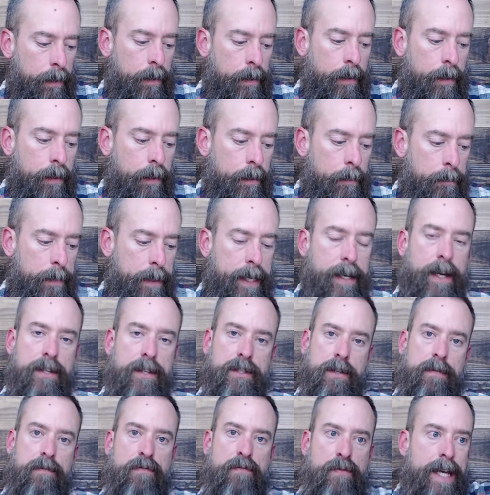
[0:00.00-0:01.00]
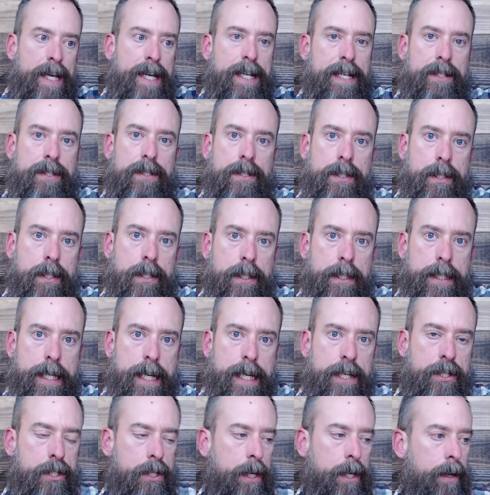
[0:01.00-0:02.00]
Because of this
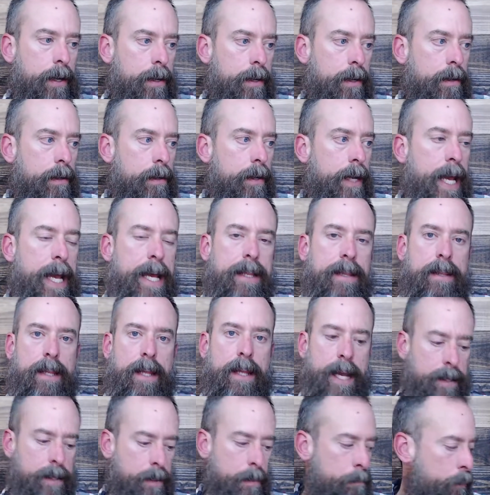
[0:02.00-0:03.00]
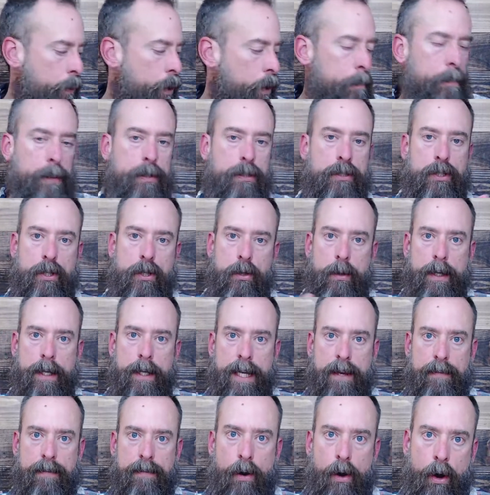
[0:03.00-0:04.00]
teaching and the perpetuity
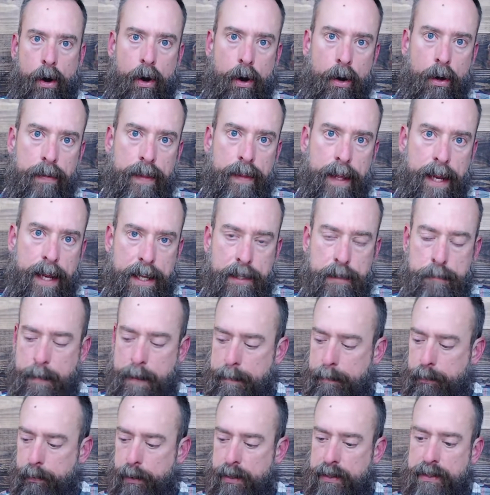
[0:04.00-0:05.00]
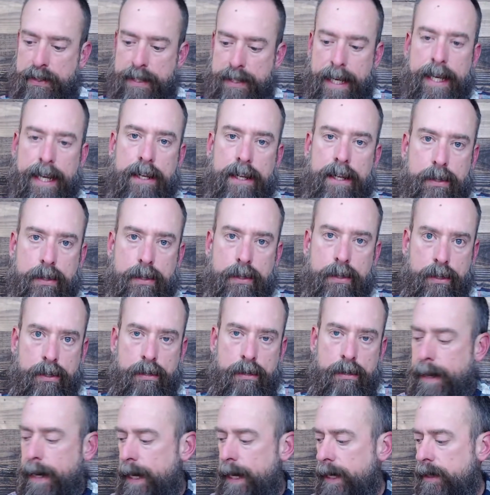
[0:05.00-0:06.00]
of all that has been presented to
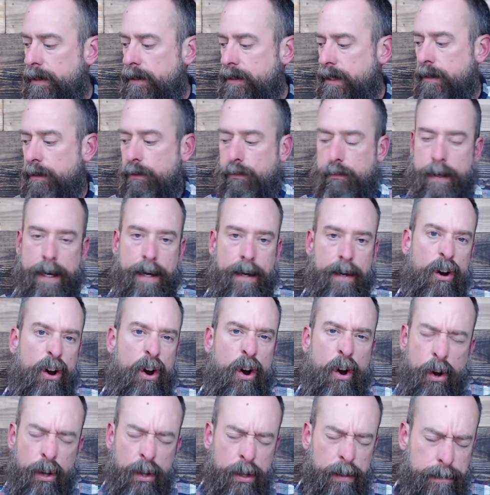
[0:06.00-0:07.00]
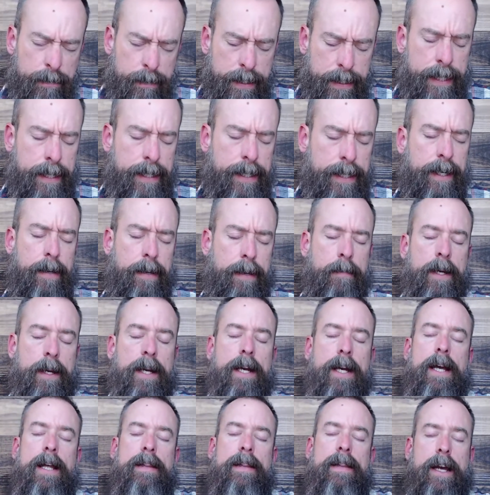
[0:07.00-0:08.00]
humanity throughout all of time,
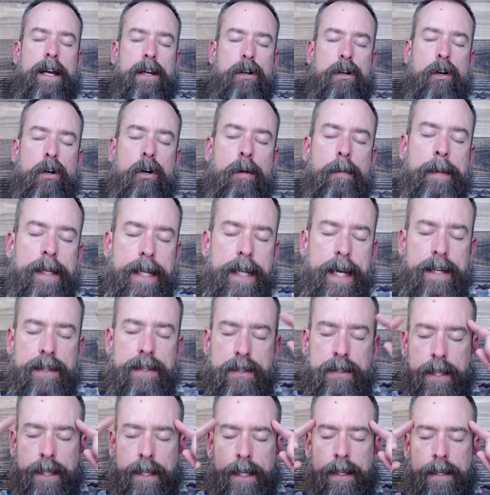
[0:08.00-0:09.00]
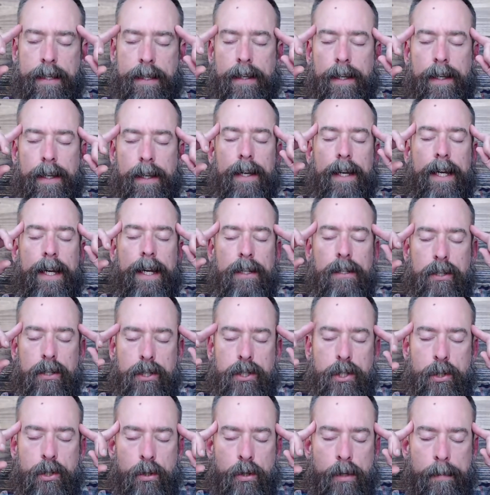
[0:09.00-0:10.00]
that culminates in
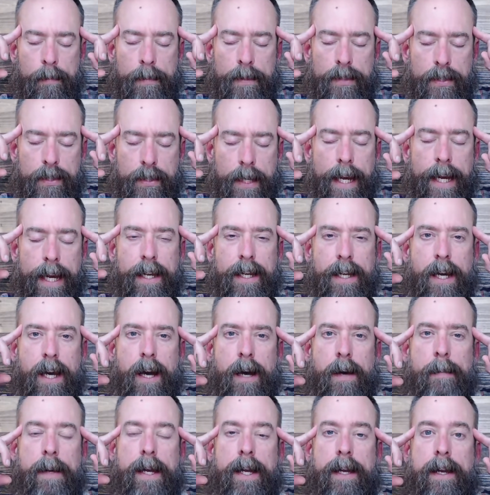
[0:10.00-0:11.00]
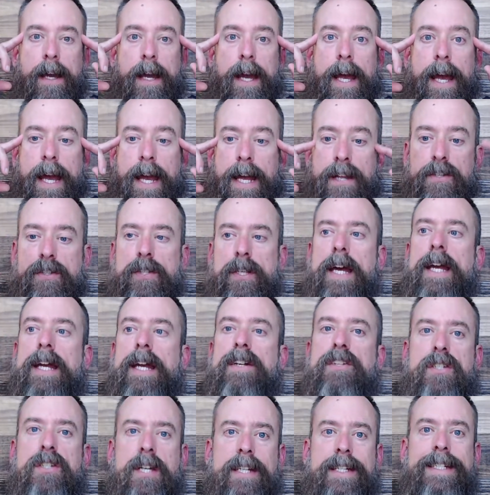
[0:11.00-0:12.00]
Yeshua Messiah coming and saying,
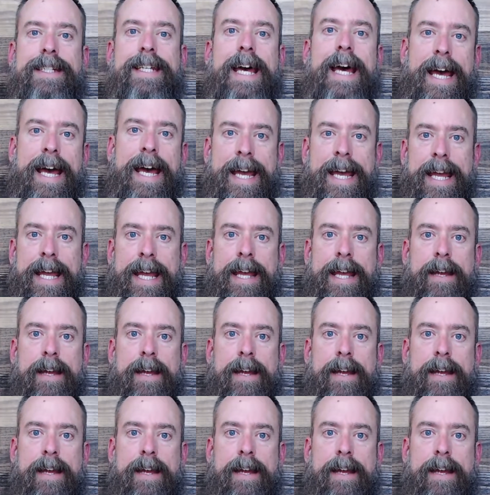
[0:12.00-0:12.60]
today,